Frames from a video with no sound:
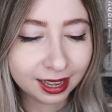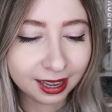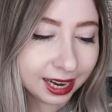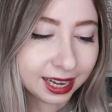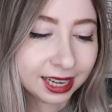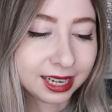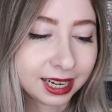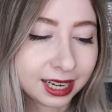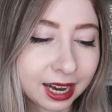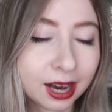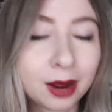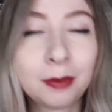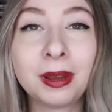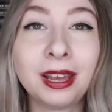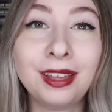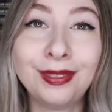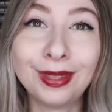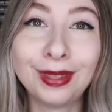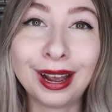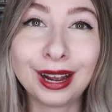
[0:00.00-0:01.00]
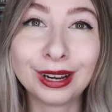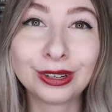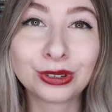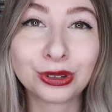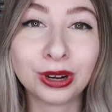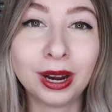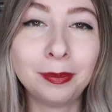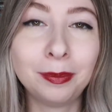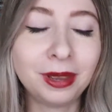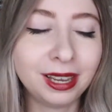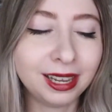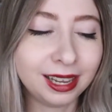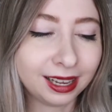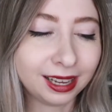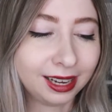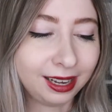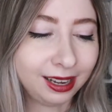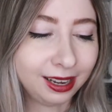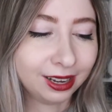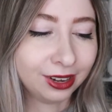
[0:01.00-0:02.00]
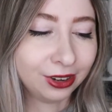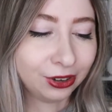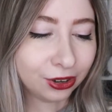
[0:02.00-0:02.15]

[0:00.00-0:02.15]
I ended up in that trip getting